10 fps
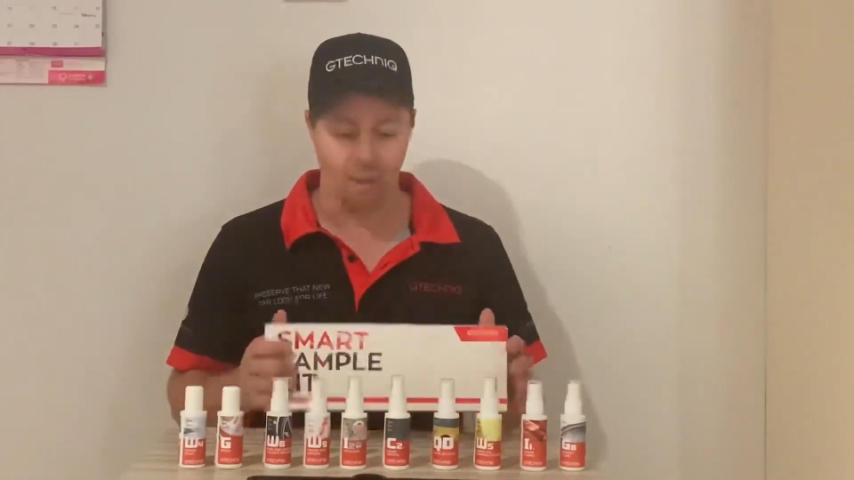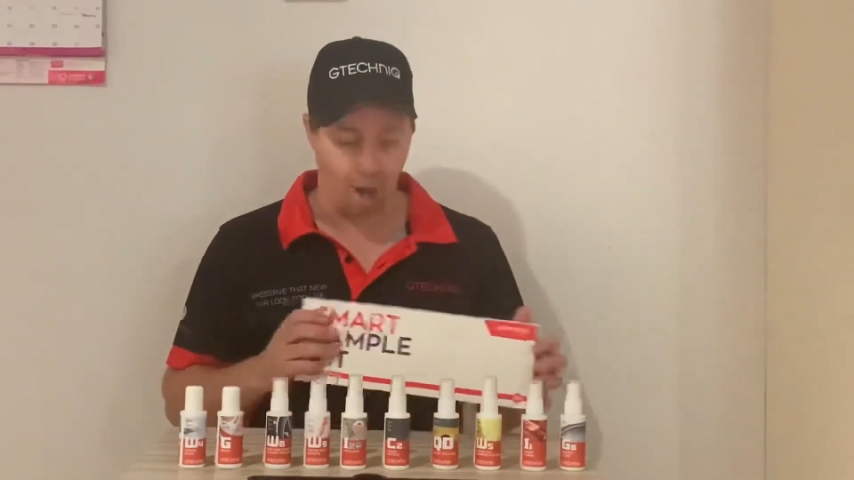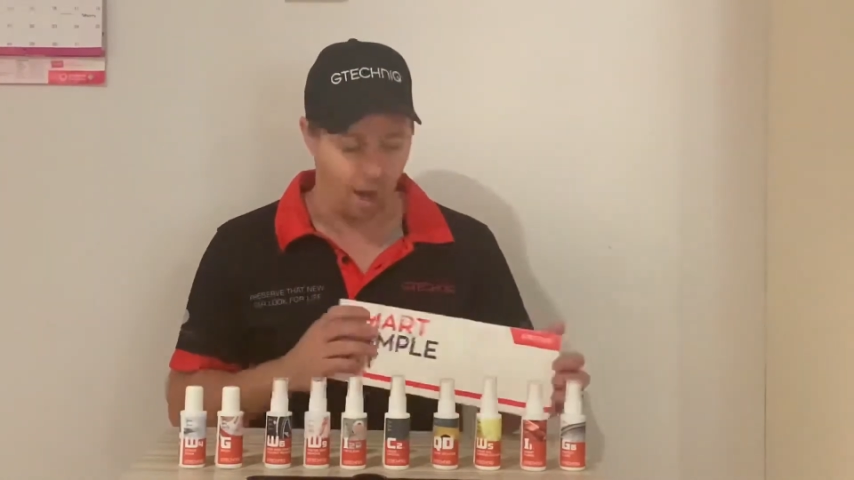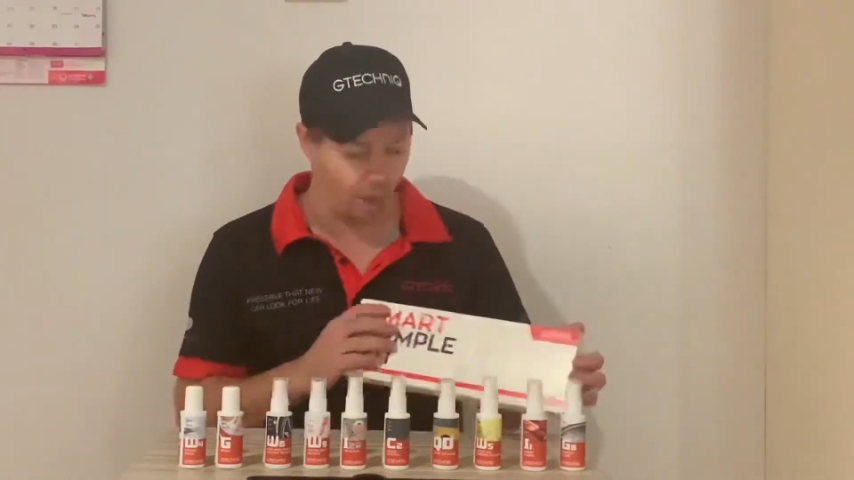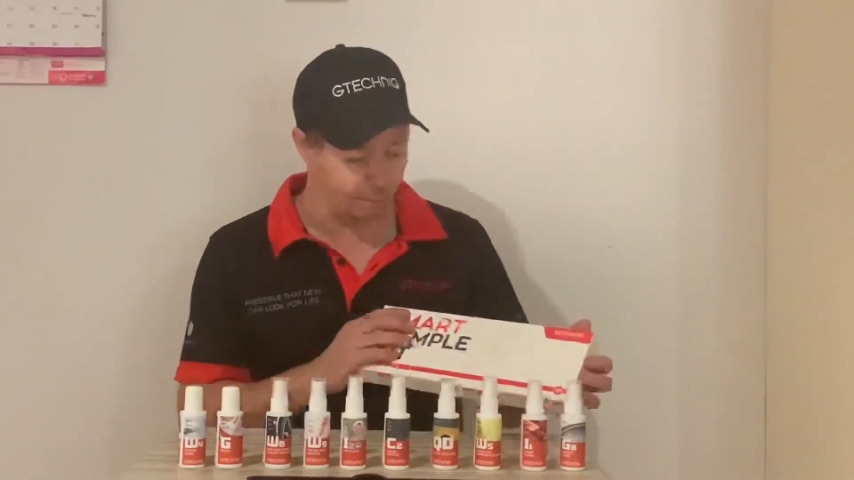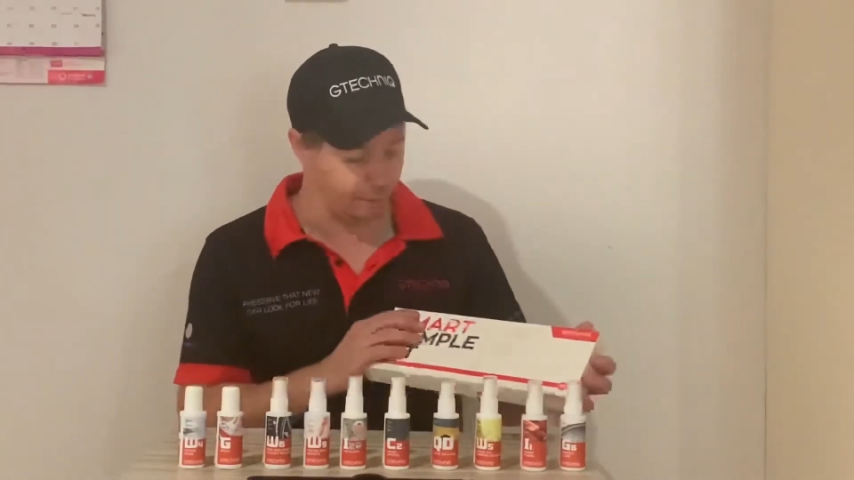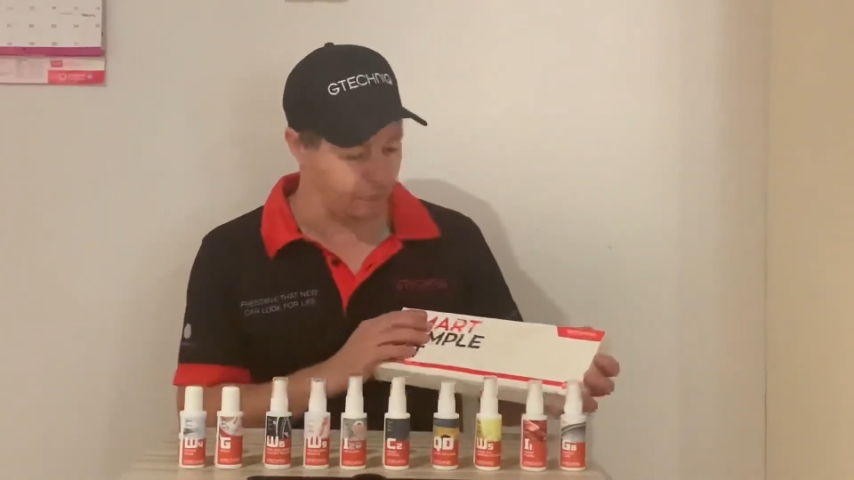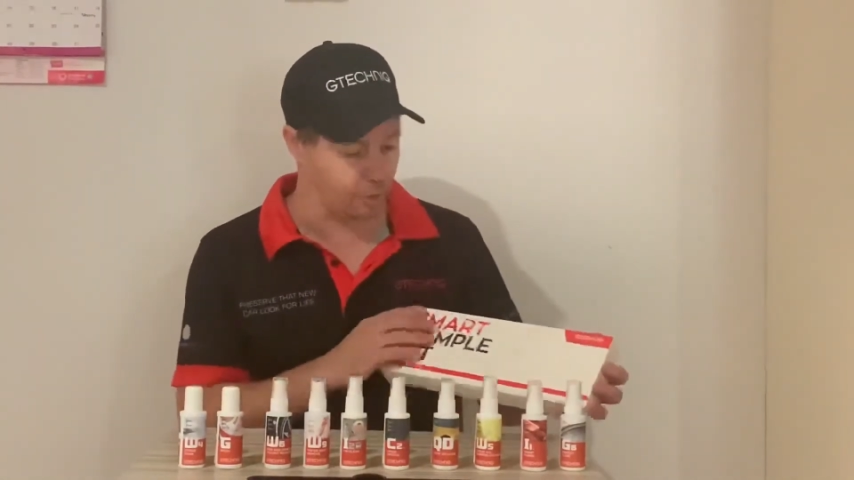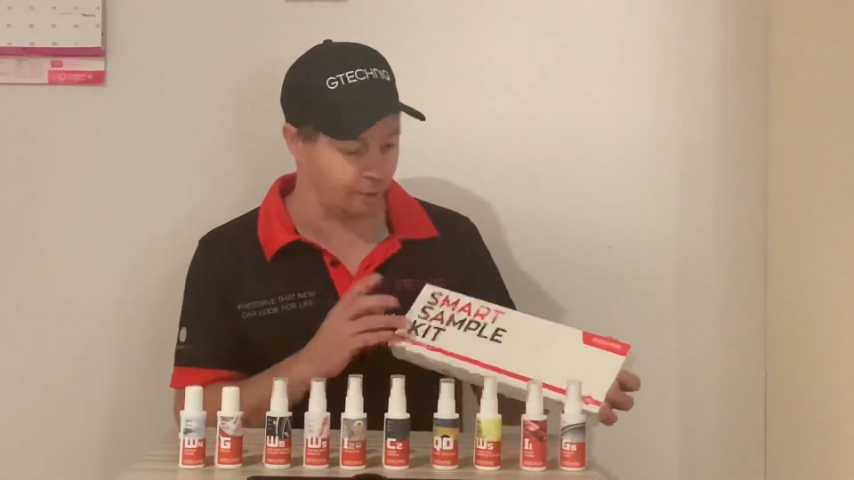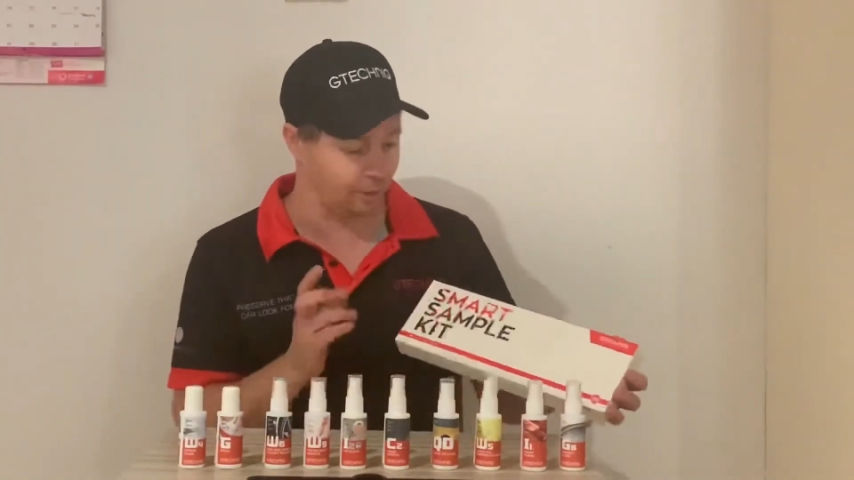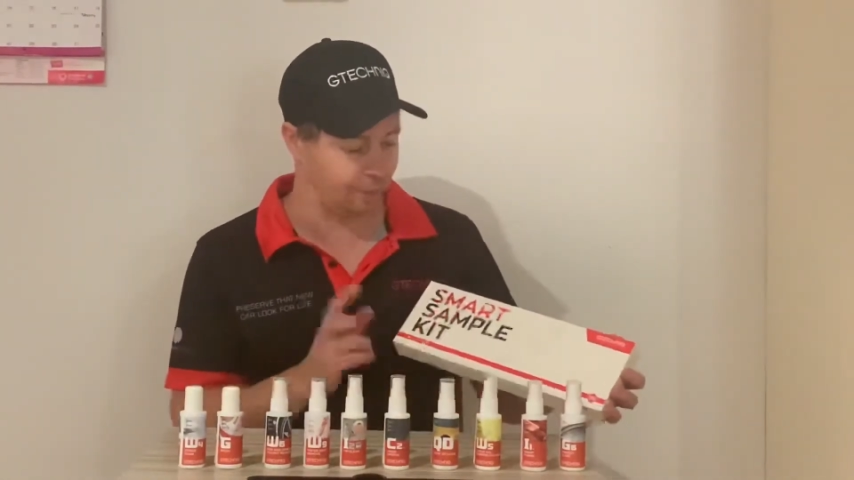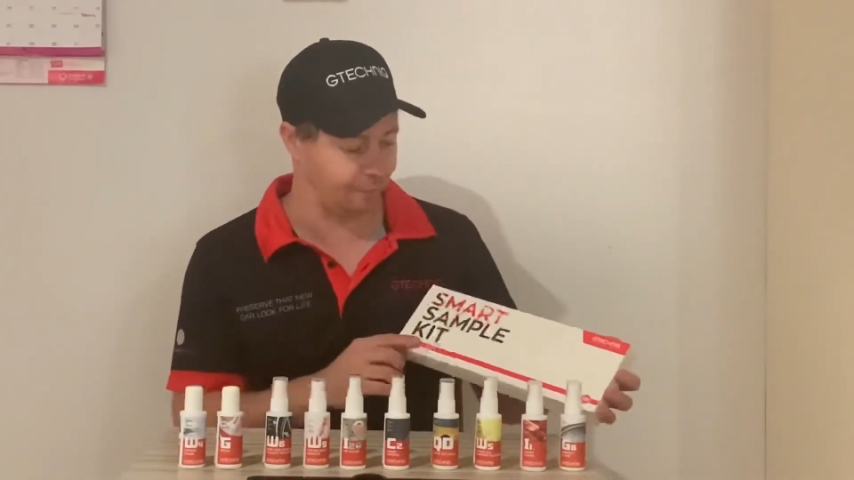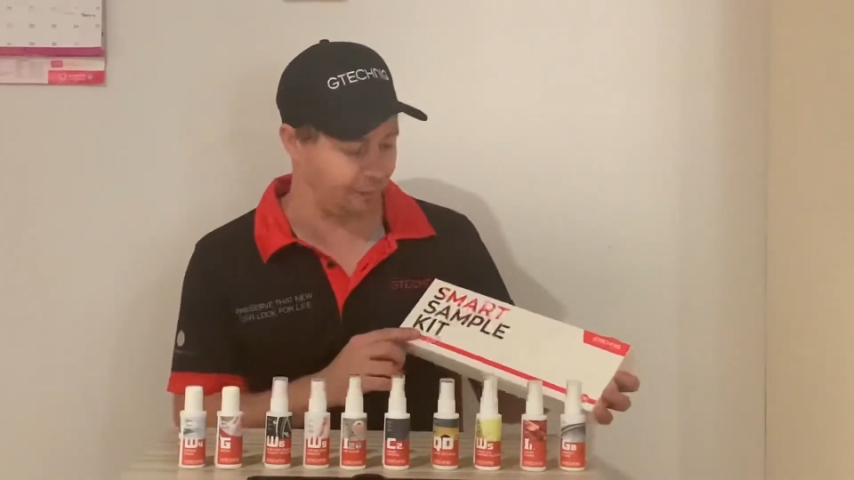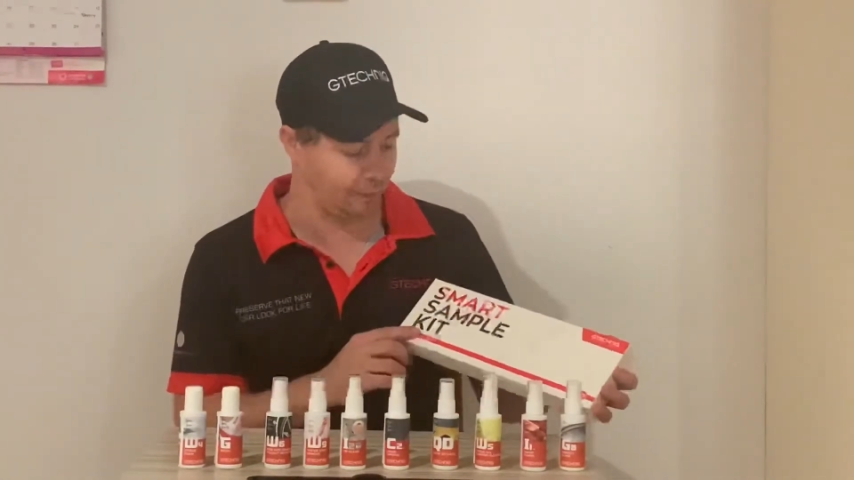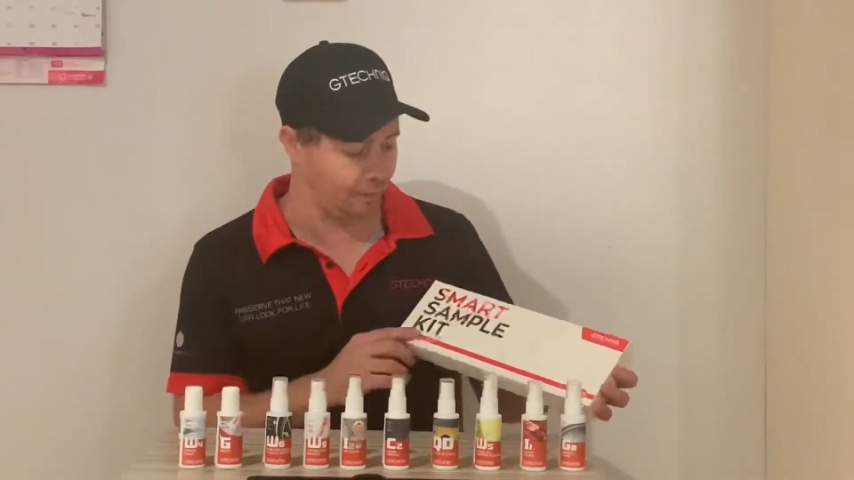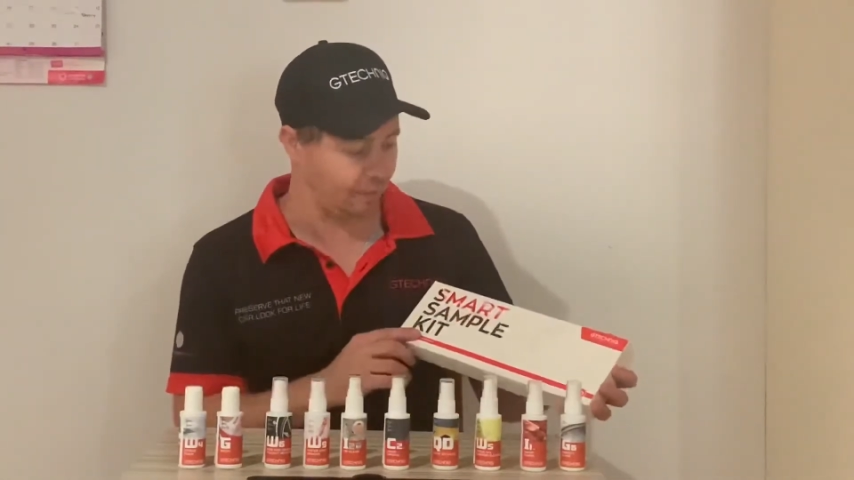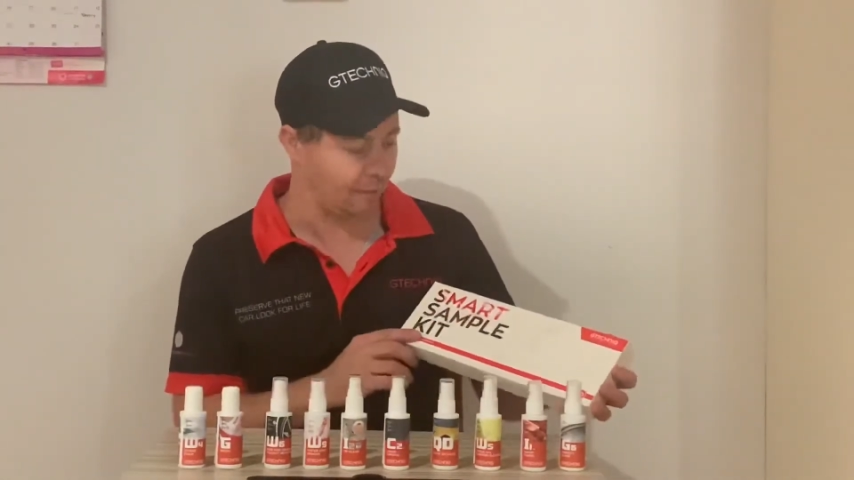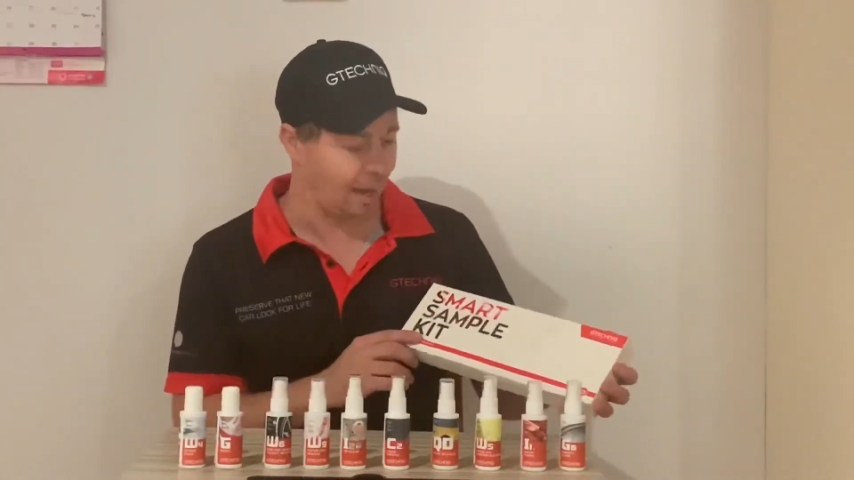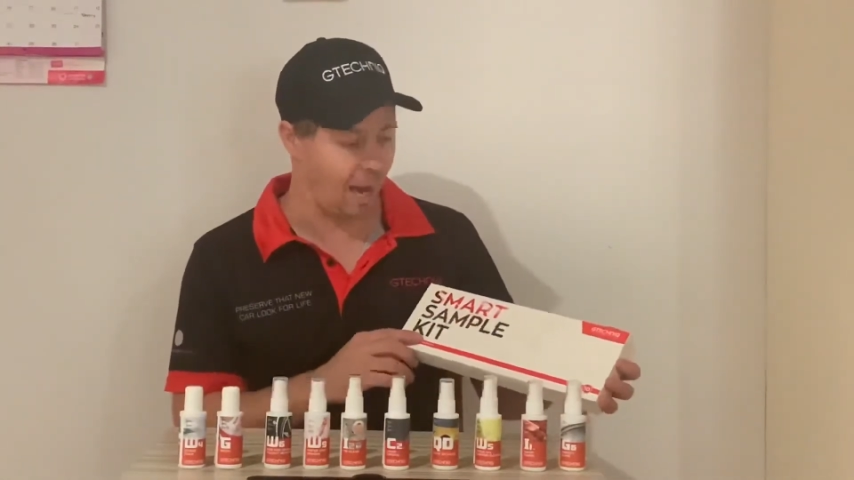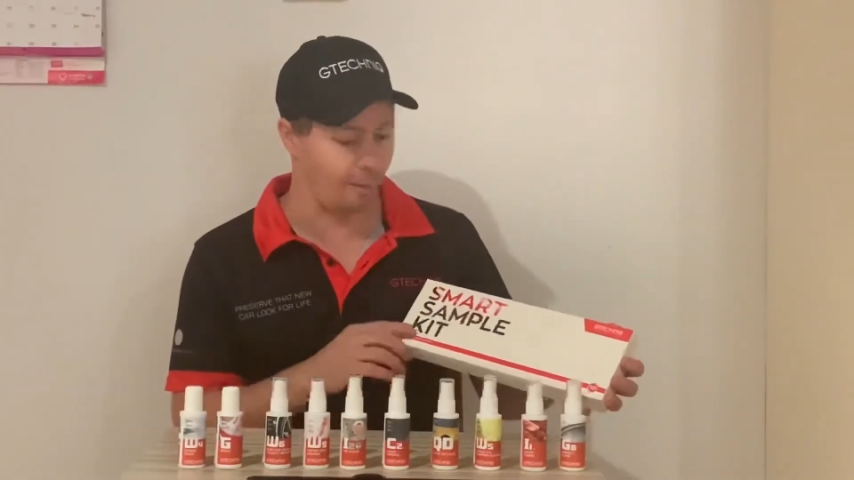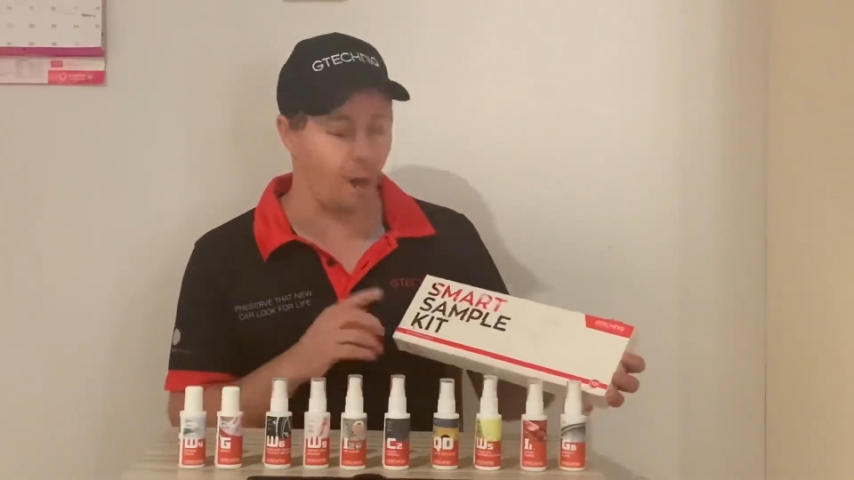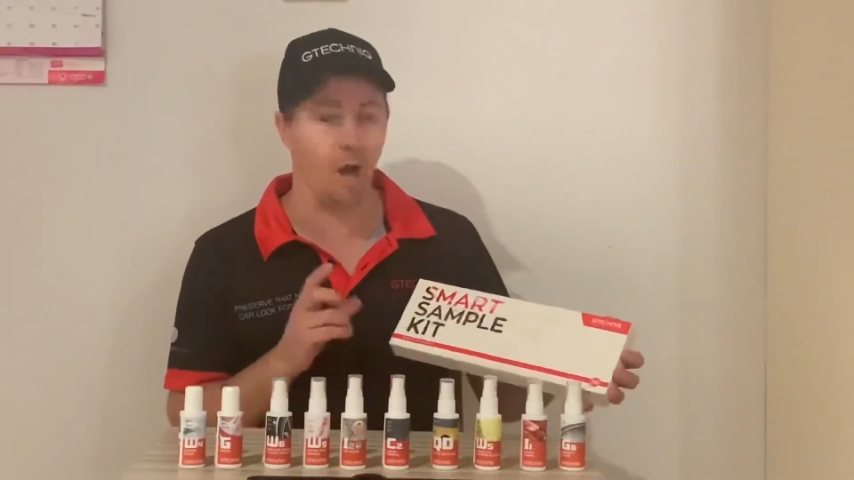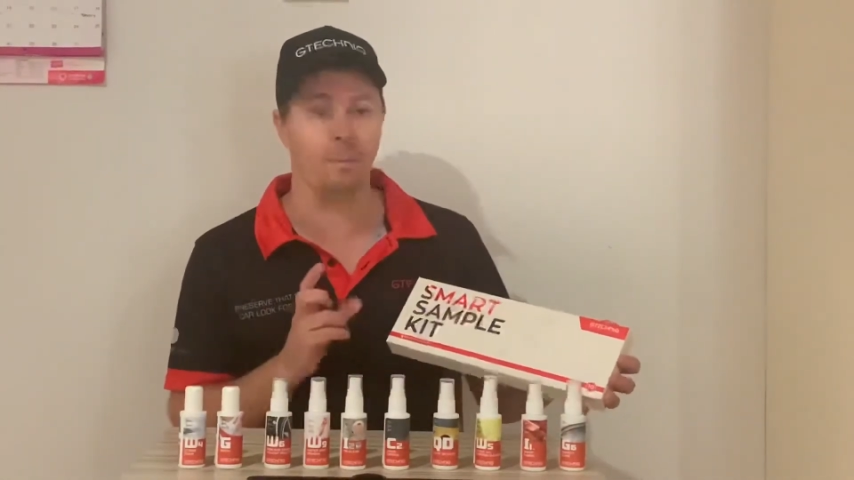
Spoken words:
I hope you enjoyed this video. I hope